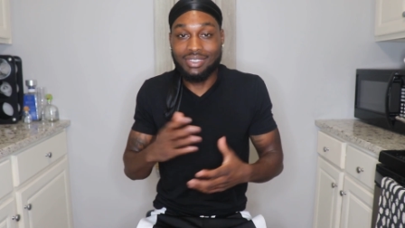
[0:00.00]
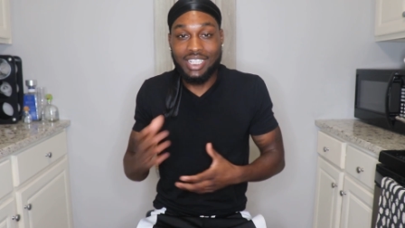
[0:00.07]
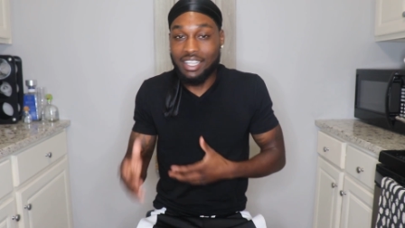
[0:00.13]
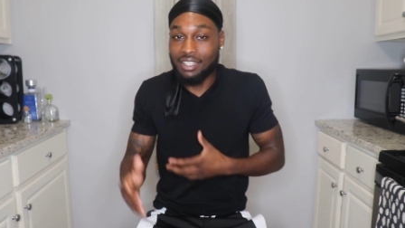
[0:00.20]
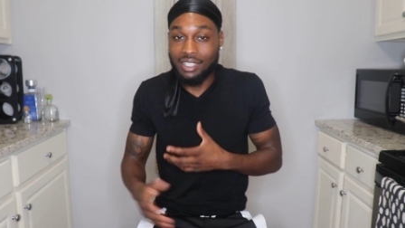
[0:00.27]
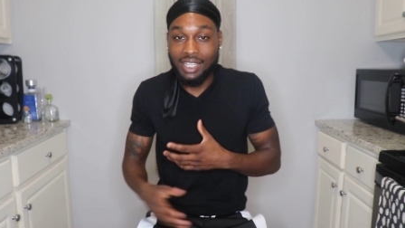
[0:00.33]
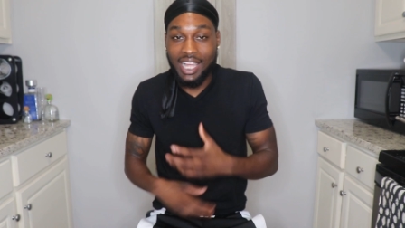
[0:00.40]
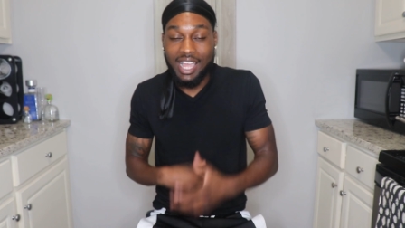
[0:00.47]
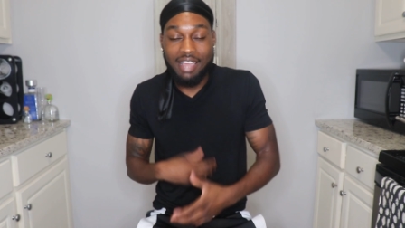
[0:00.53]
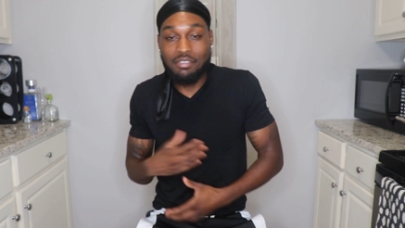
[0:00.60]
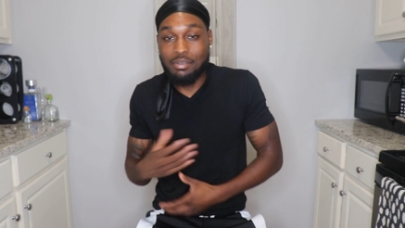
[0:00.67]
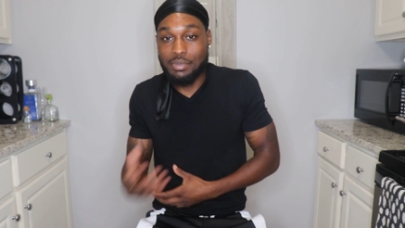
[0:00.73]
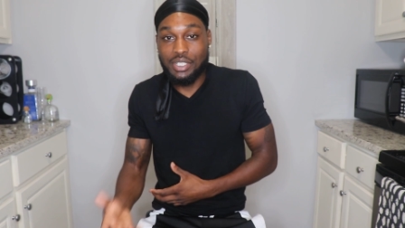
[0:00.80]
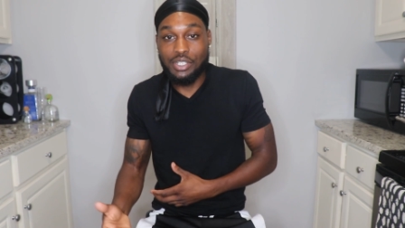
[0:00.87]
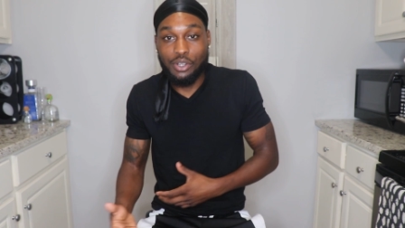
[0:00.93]
I
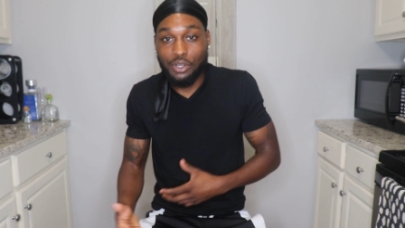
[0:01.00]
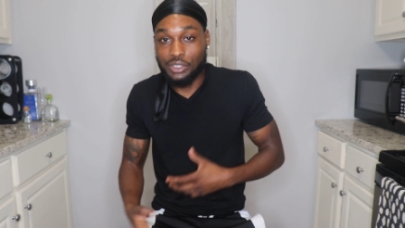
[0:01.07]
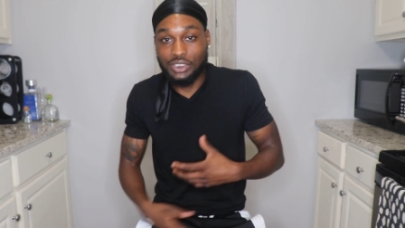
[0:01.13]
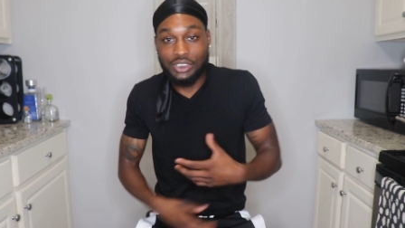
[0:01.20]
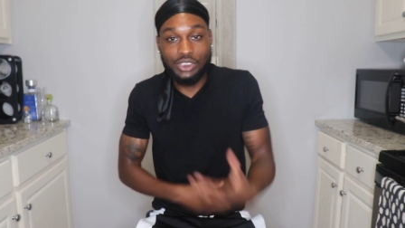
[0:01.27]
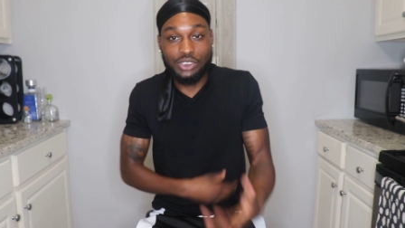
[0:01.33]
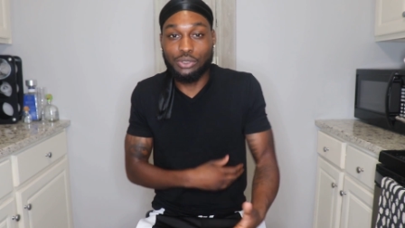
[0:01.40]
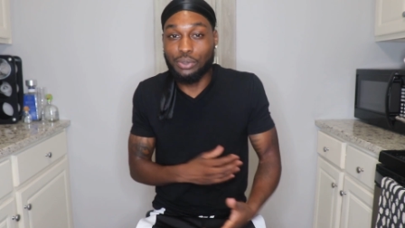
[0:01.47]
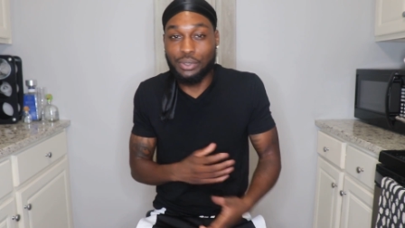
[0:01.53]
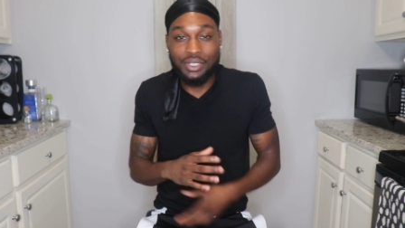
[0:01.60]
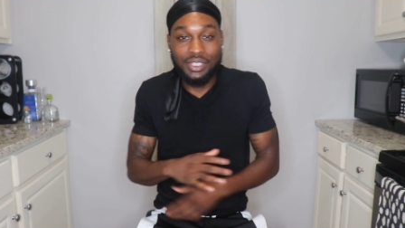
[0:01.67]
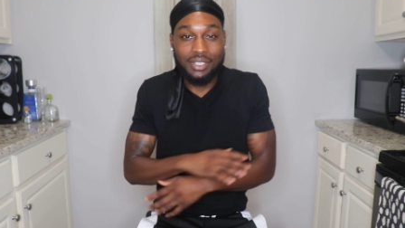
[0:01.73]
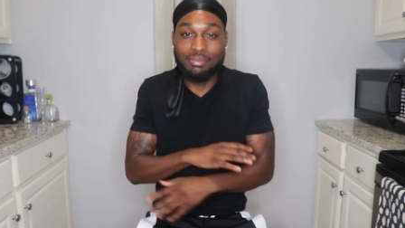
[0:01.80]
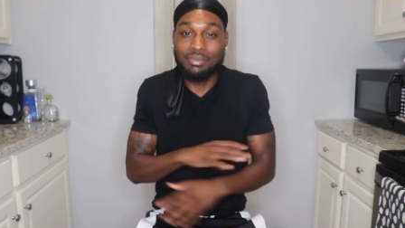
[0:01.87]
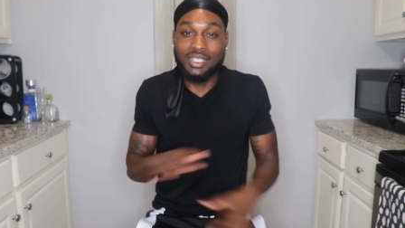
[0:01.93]
haven't been nauseous,
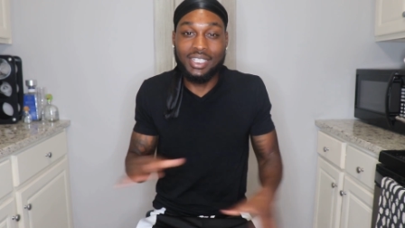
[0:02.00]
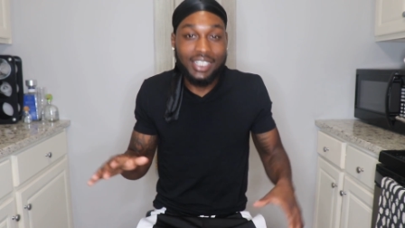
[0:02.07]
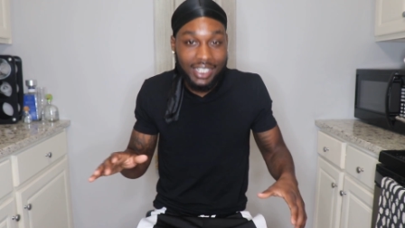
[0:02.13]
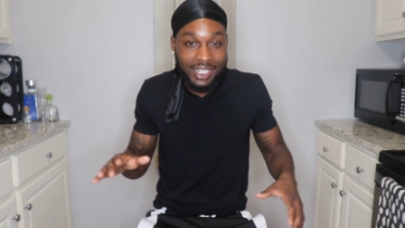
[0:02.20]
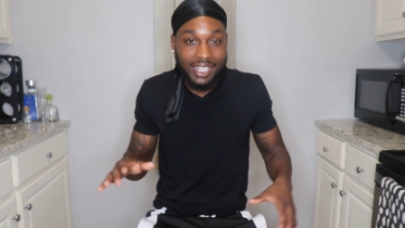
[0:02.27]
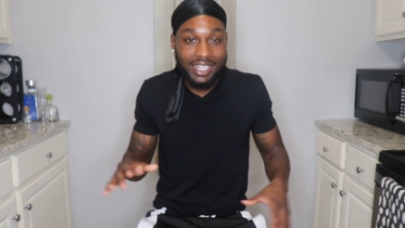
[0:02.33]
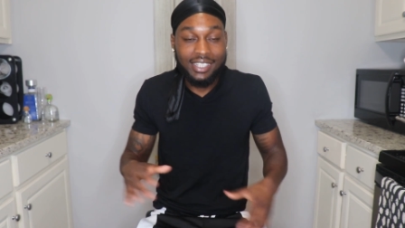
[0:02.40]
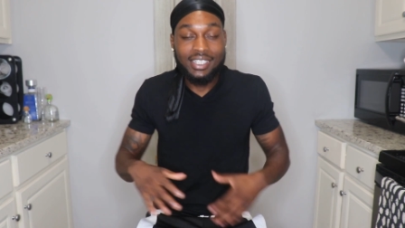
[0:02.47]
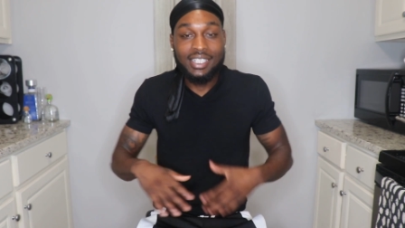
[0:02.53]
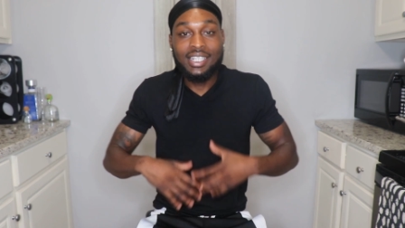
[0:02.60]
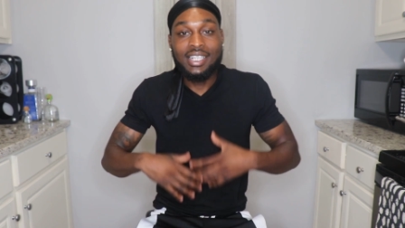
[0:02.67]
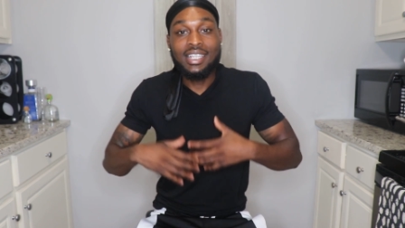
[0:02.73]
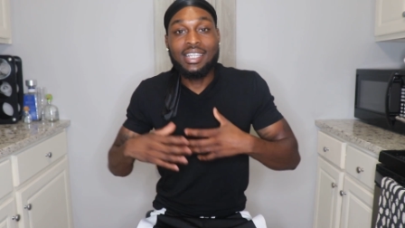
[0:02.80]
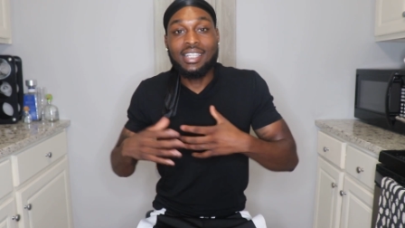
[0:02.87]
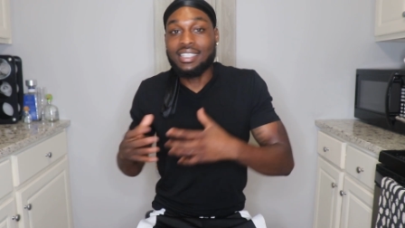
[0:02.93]
throwing up, none of
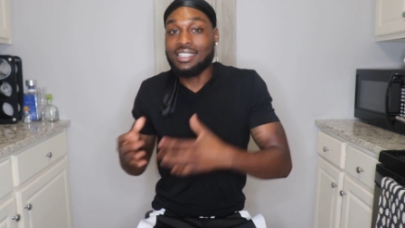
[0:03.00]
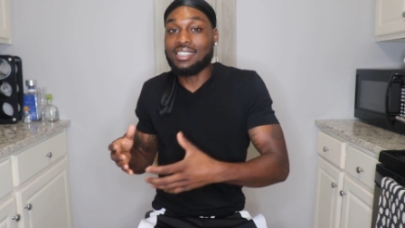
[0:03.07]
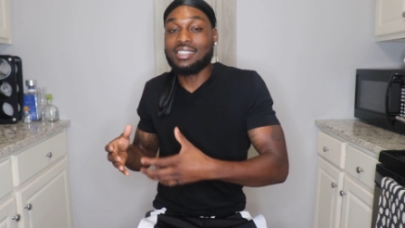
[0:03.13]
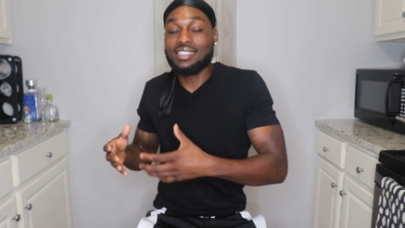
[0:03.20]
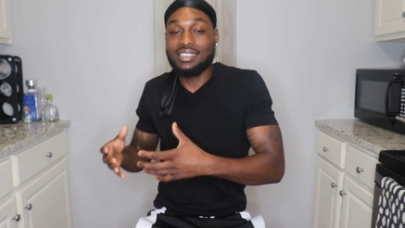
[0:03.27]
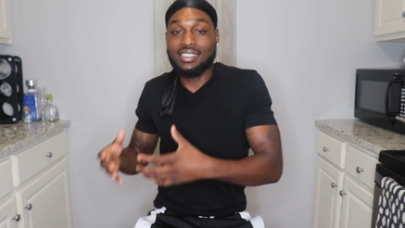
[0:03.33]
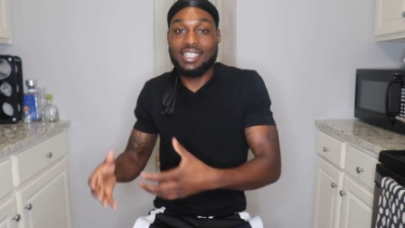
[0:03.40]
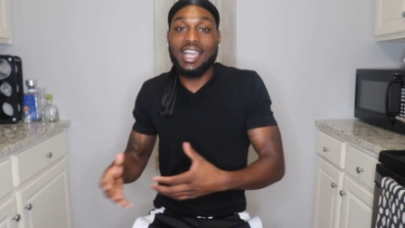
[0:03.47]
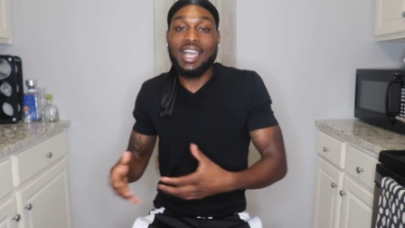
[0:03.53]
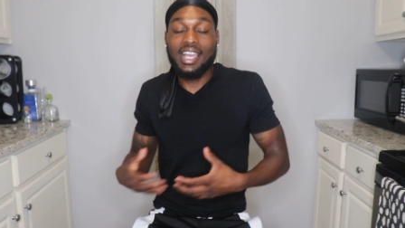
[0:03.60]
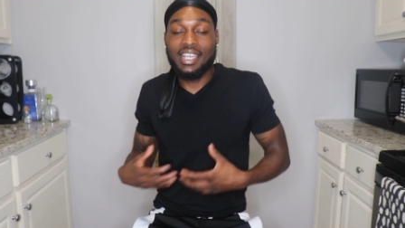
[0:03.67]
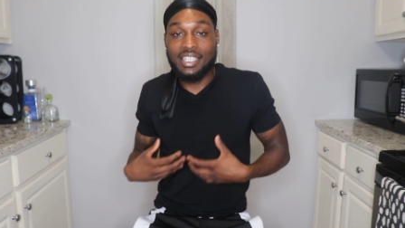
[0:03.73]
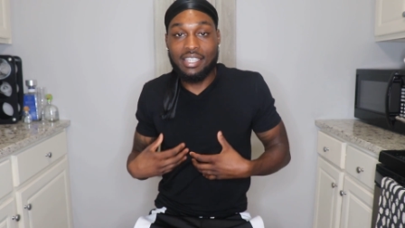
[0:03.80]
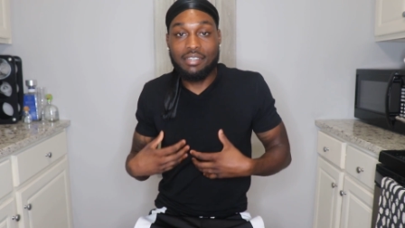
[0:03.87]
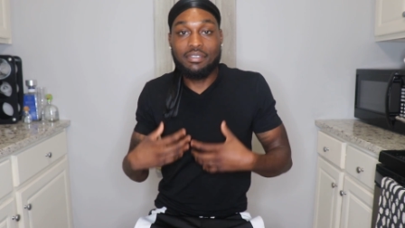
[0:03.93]
that. This is
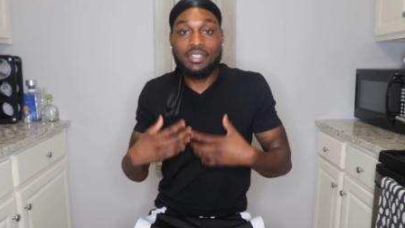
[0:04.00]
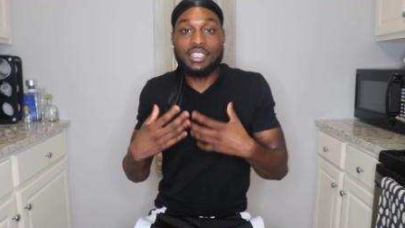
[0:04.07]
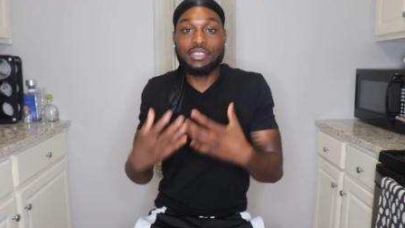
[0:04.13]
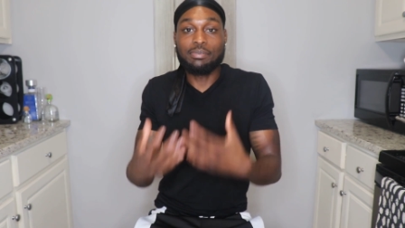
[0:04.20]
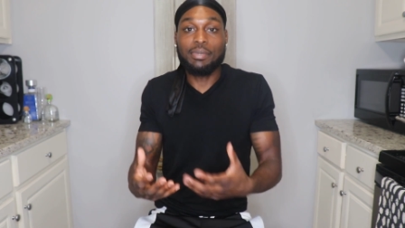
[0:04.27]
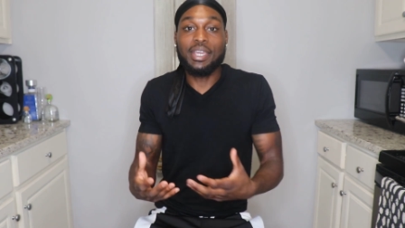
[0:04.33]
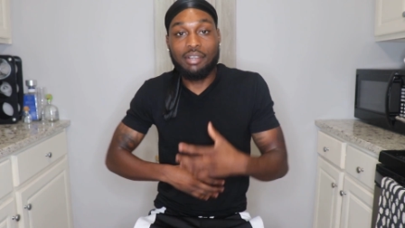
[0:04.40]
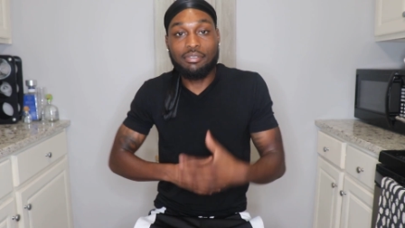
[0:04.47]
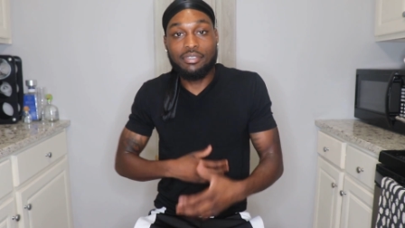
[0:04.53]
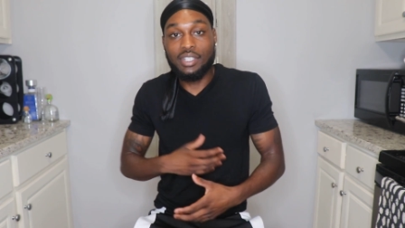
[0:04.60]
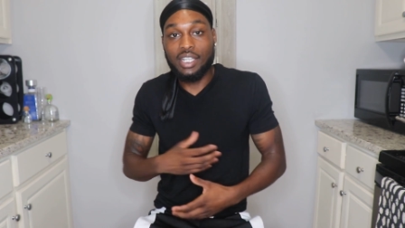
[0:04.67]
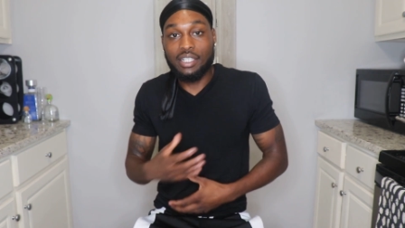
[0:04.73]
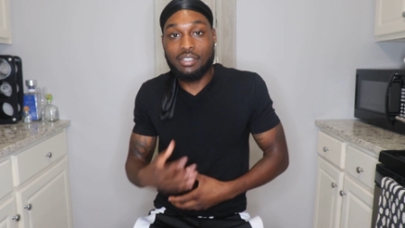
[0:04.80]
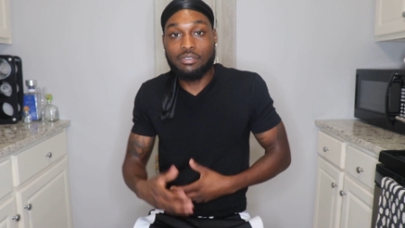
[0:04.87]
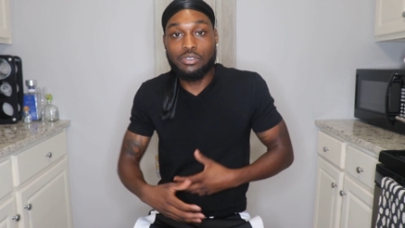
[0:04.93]
God-given. I feel
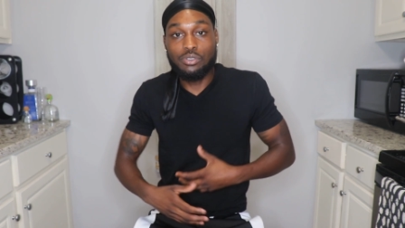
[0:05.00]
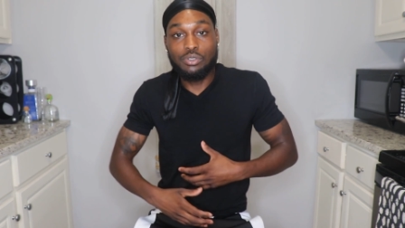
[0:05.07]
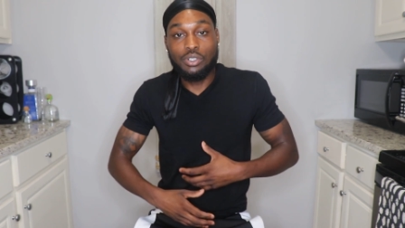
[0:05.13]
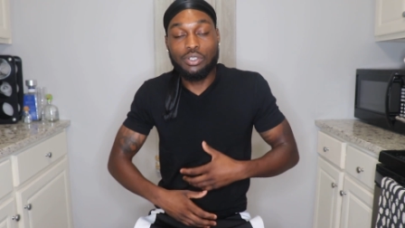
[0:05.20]
like if you